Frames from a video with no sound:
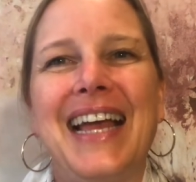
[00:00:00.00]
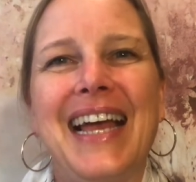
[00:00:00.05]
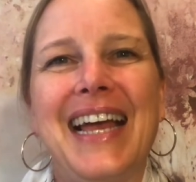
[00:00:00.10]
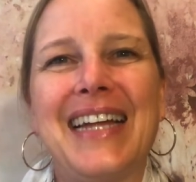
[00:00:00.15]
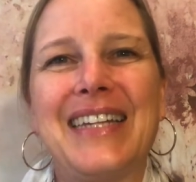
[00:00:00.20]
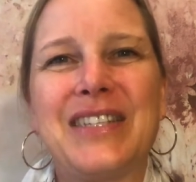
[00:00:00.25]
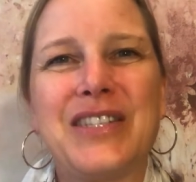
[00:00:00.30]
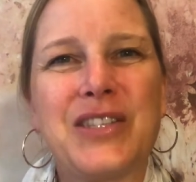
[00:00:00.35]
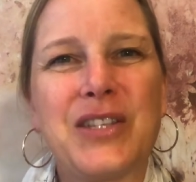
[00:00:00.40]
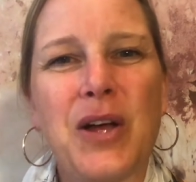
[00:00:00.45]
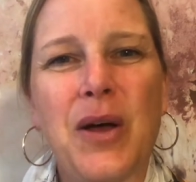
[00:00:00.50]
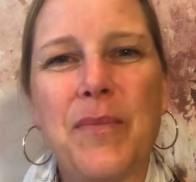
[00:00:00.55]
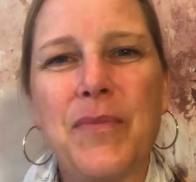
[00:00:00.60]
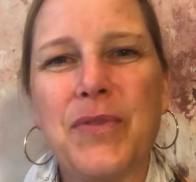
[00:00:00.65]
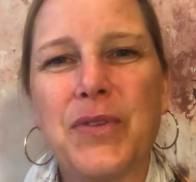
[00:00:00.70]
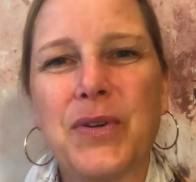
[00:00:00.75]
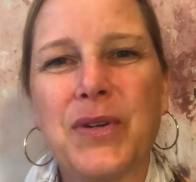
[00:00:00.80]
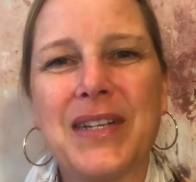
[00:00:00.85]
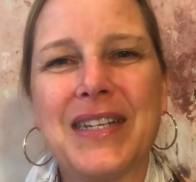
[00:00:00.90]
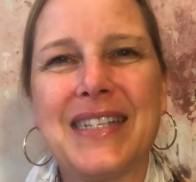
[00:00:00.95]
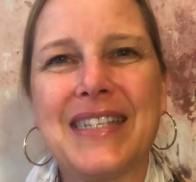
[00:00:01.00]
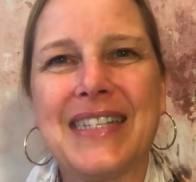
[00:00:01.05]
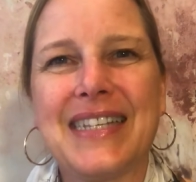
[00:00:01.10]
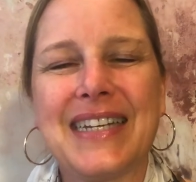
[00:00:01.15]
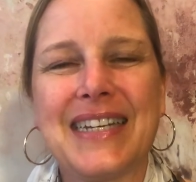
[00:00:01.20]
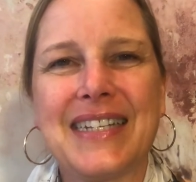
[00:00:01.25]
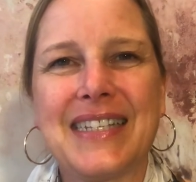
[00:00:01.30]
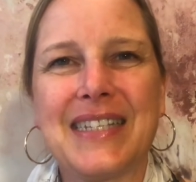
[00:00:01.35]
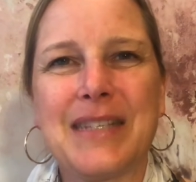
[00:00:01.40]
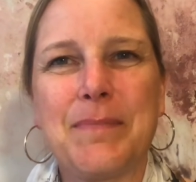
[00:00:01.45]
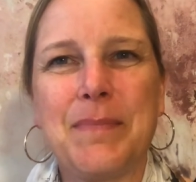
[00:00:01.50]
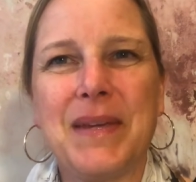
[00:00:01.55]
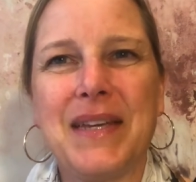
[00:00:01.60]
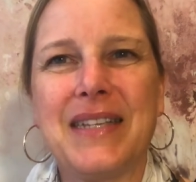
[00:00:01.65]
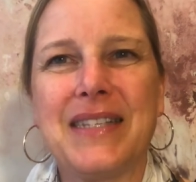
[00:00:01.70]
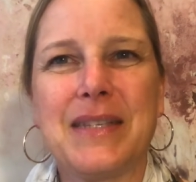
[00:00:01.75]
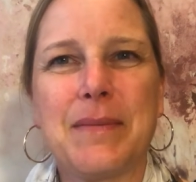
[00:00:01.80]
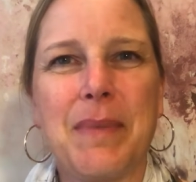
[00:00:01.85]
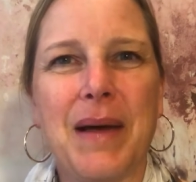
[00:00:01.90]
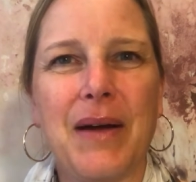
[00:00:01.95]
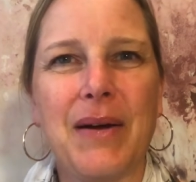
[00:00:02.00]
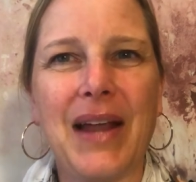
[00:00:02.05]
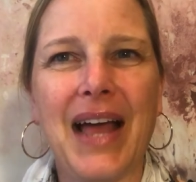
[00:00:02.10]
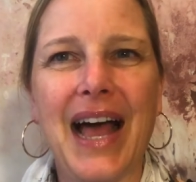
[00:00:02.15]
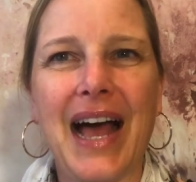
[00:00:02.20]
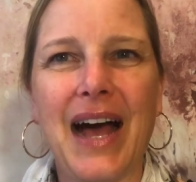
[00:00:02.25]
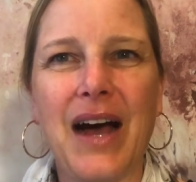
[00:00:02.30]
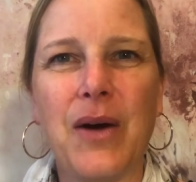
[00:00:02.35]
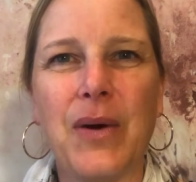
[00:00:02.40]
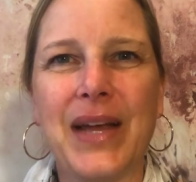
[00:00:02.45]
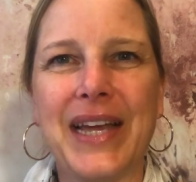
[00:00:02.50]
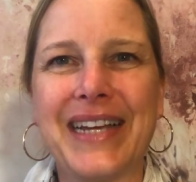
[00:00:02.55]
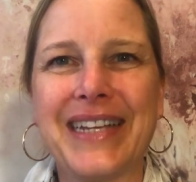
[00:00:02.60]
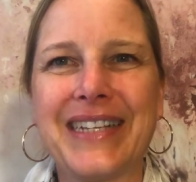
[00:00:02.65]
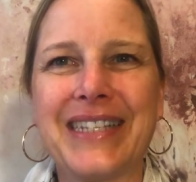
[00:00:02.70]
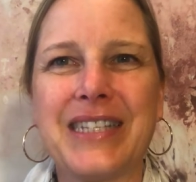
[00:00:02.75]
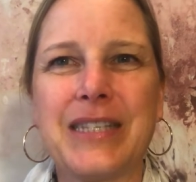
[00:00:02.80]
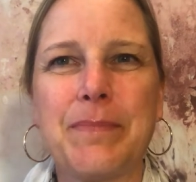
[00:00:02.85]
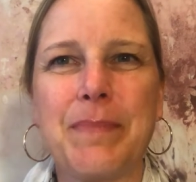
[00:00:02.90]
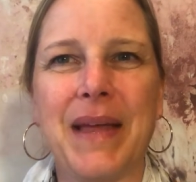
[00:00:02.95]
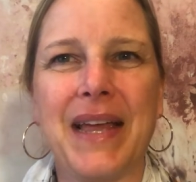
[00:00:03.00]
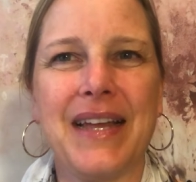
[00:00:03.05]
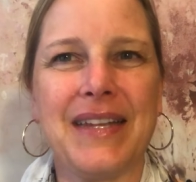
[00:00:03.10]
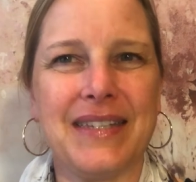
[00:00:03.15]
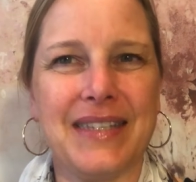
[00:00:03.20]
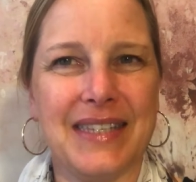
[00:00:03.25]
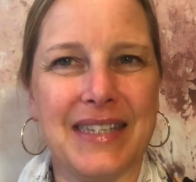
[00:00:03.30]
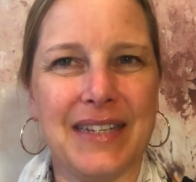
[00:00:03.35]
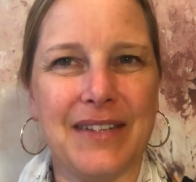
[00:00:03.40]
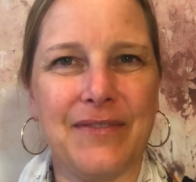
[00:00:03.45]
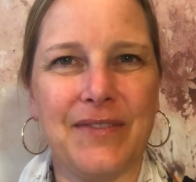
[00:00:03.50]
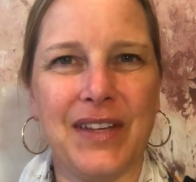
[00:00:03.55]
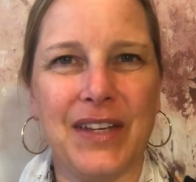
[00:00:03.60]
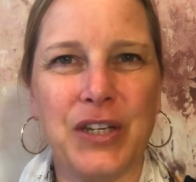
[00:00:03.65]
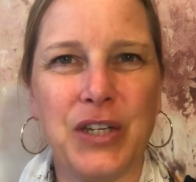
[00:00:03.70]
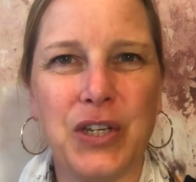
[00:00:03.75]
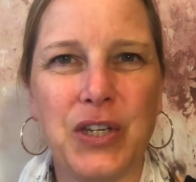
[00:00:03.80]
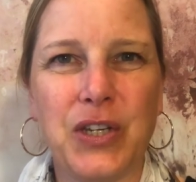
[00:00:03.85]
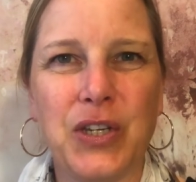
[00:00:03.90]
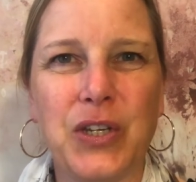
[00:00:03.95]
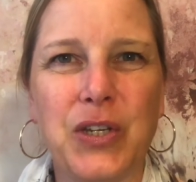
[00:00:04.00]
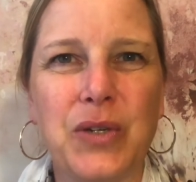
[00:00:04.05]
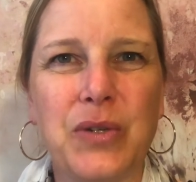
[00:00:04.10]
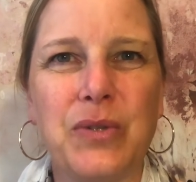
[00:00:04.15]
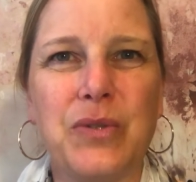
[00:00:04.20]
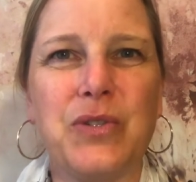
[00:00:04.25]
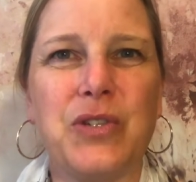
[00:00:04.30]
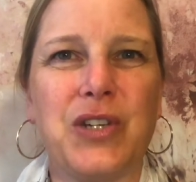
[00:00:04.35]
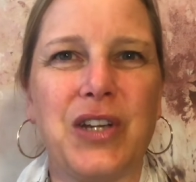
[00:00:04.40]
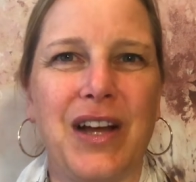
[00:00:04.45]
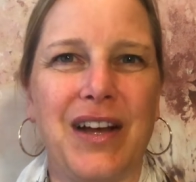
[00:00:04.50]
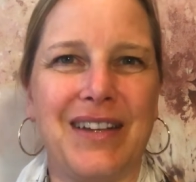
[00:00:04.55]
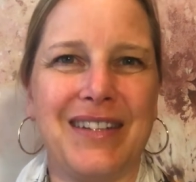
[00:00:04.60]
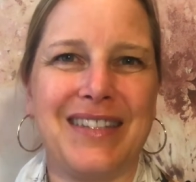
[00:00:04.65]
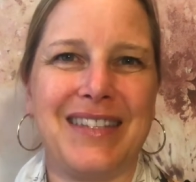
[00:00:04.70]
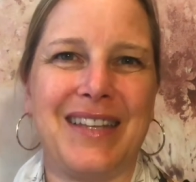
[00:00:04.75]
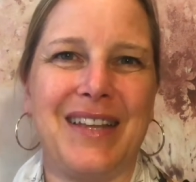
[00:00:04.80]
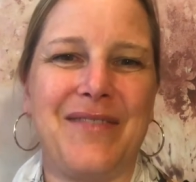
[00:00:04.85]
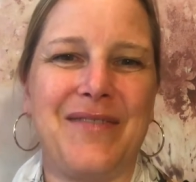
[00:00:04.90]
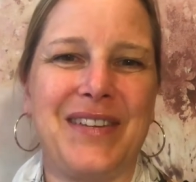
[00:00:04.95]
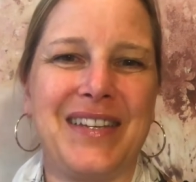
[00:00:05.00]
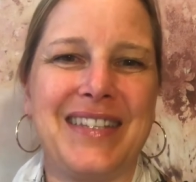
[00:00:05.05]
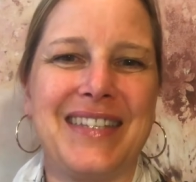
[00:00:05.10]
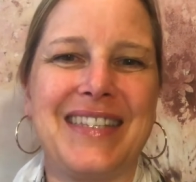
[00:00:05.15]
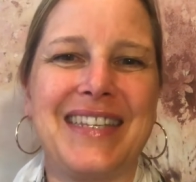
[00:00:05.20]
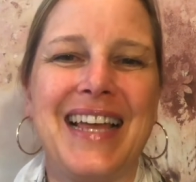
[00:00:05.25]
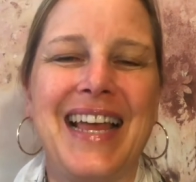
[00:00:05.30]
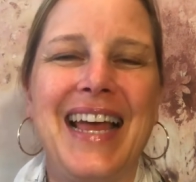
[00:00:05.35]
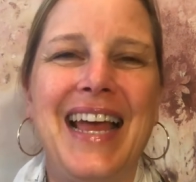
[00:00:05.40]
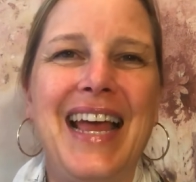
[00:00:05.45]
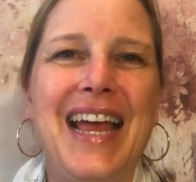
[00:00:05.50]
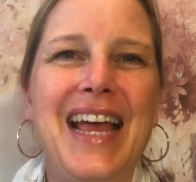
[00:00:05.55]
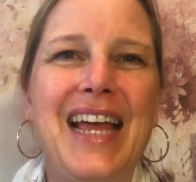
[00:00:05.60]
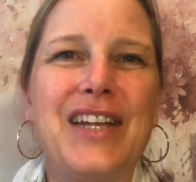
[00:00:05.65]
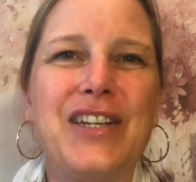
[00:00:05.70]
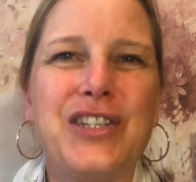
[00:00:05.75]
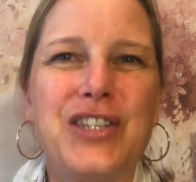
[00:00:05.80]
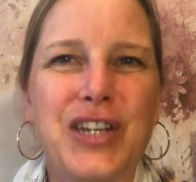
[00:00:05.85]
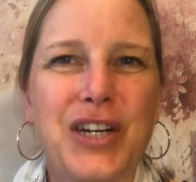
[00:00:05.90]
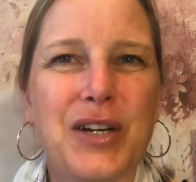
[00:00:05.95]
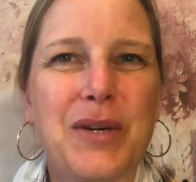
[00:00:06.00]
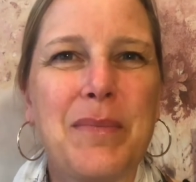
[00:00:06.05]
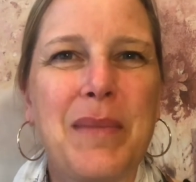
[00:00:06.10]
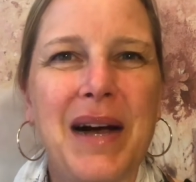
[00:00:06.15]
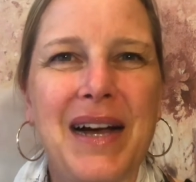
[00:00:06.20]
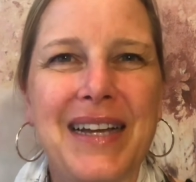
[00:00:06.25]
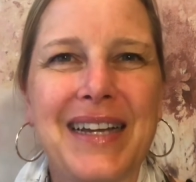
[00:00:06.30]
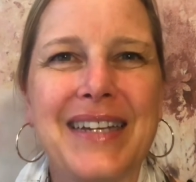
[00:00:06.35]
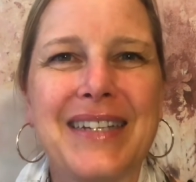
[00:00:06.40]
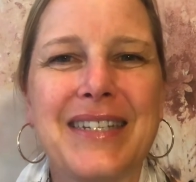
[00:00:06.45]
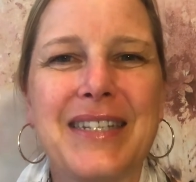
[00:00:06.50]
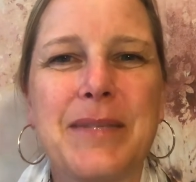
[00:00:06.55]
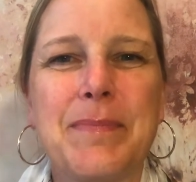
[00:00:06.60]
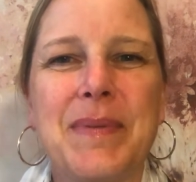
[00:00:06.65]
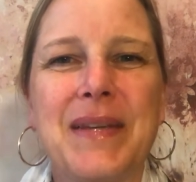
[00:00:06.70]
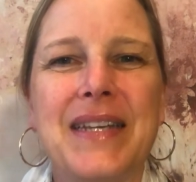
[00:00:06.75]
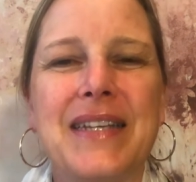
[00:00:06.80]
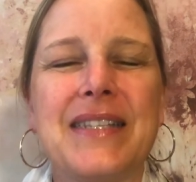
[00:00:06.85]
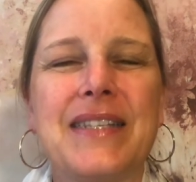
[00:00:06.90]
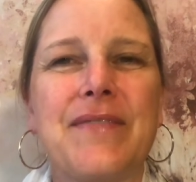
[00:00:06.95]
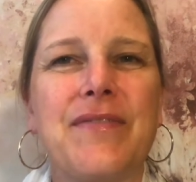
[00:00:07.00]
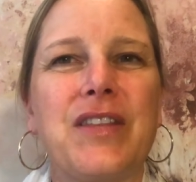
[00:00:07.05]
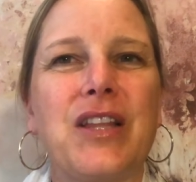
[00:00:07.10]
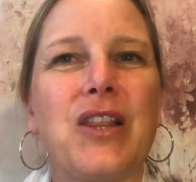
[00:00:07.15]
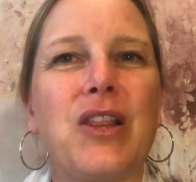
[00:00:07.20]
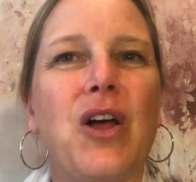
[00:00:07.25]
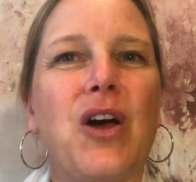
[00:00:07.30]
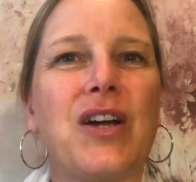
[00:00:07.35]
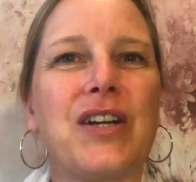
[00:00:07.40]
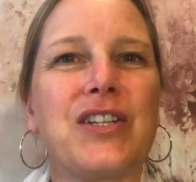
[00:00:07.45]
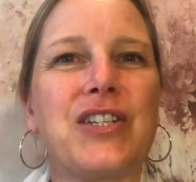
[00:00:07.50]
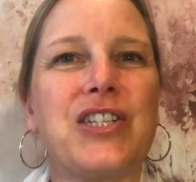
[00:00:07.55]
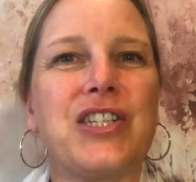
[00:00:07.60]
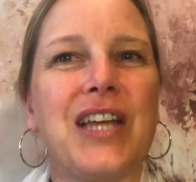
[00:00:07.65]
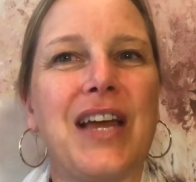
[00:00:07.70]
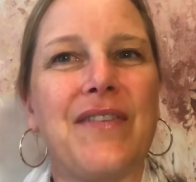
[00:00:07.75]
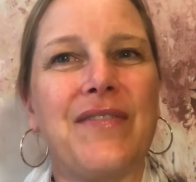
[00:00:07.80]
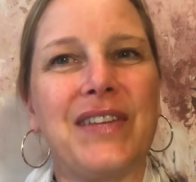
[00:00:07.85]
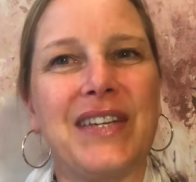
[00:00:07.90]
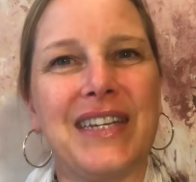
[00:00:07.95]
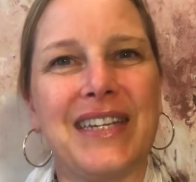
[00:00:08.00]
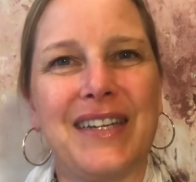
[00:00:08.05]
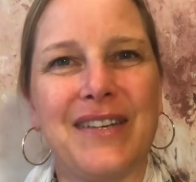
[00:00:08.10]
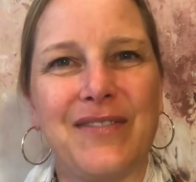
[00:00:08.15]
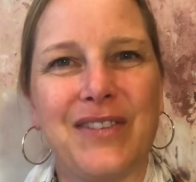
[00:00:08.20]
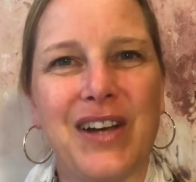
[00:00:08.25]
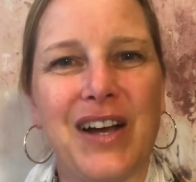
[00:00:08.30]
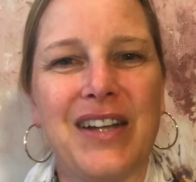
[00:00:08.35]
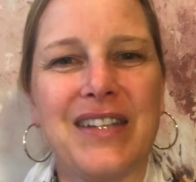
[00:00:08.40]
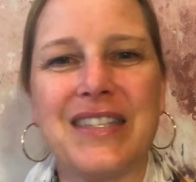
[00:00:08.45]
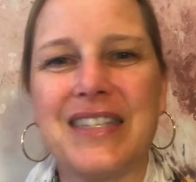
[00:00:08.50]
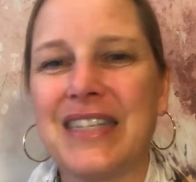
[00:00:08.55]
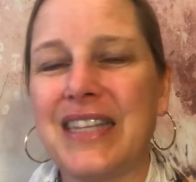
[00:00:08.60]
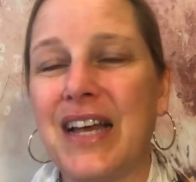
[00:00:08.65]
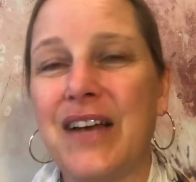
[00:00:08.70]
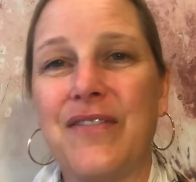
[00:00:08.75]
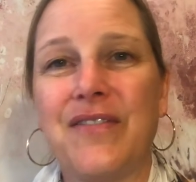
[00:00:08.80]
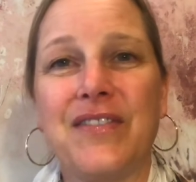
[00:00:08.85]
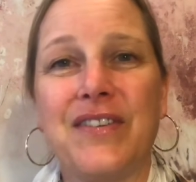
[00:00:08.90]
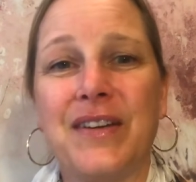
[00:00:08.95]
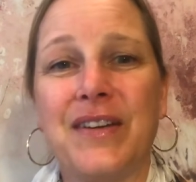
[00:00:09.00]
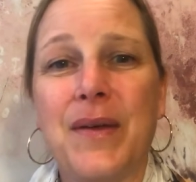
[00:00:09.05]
And Psalm 36 speaks about how expansive and huge God's love is. Jeremiah speaks of the longevity of God's love.